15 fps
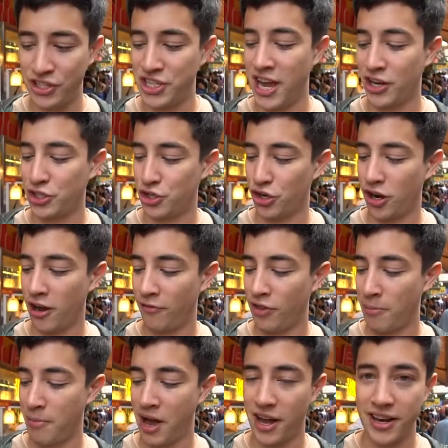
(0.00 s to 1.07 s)
texture of
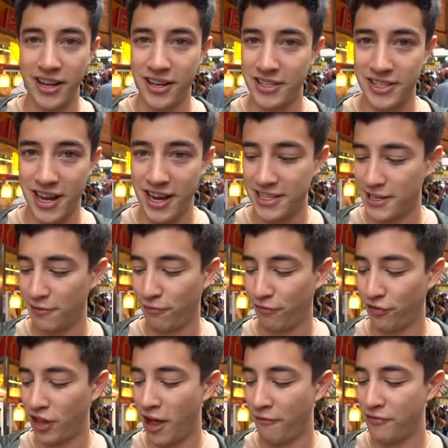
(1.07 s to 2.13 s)
the bun. It is nice and
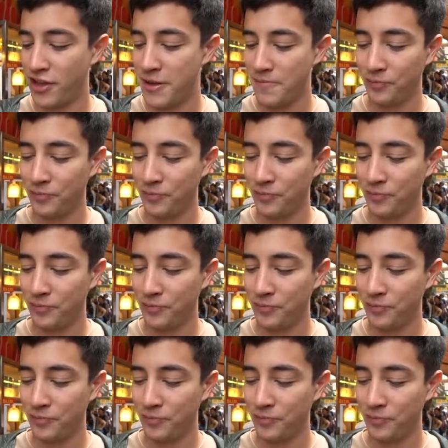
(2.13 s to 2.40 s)
fluffy